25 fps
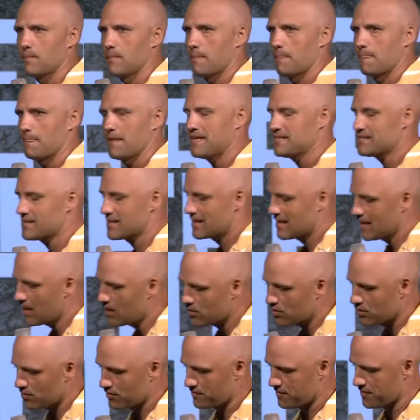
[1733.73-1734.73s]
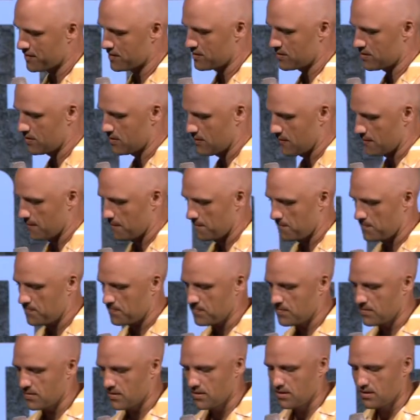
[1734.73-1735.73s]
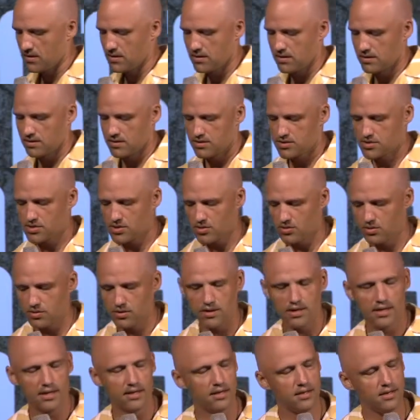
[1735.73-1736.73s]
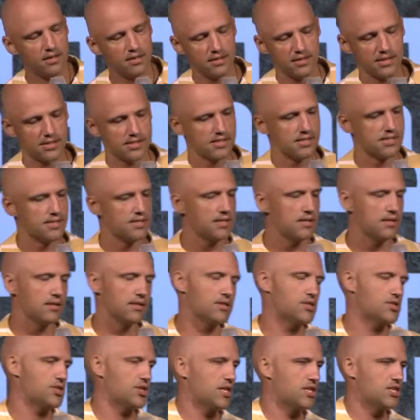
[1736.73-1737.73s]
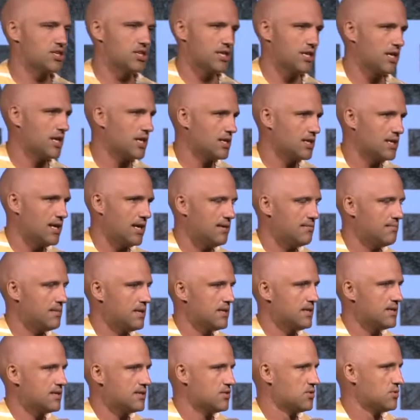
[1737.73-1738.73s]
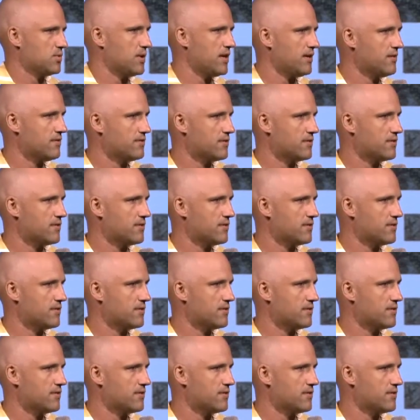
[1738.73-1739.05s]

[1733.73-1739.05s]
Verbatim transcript: He's a counterfeiter. So this is the illustration God gave me this week